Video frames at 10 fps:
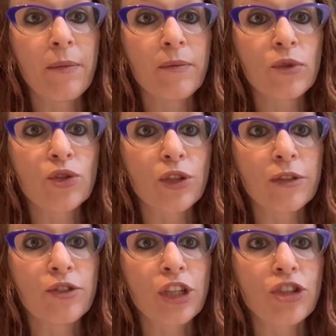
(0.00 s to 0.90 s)
sort
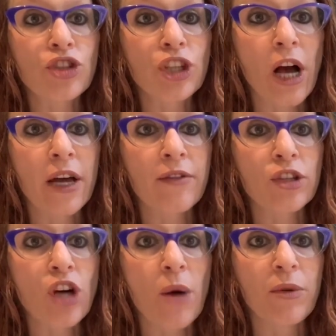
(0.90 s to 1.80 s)
of just shy of the
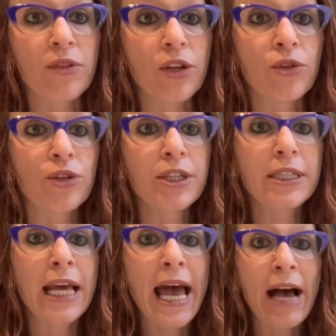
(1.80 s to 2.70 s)
top of the uterus,
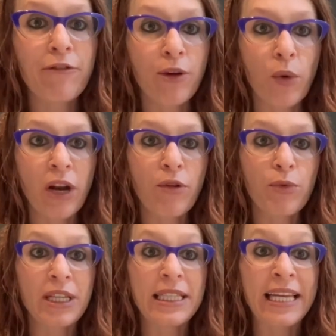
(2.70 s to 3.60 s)
for whatever
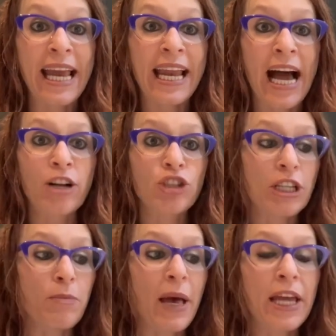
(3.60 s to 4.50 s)
reason, it
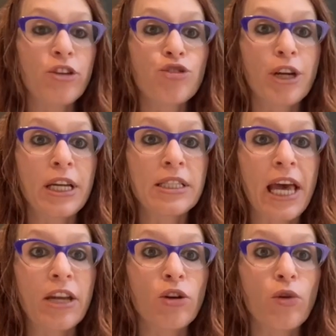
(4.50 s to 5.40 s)
actually penetrates
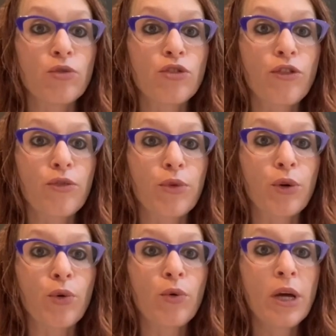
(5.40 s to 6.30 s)
and goes
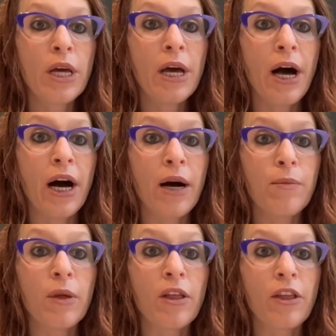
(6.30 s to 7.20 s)
through
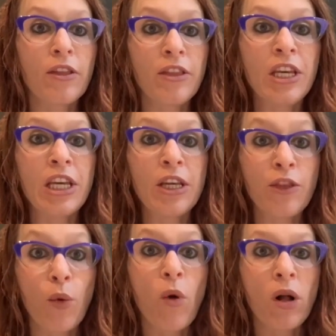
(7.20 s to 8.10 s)
the
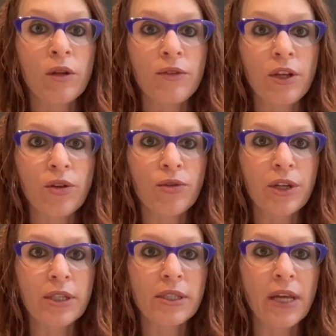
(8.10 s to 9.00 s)
wall of the
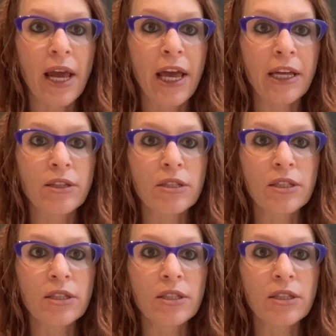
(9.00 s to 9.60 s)
uterus, and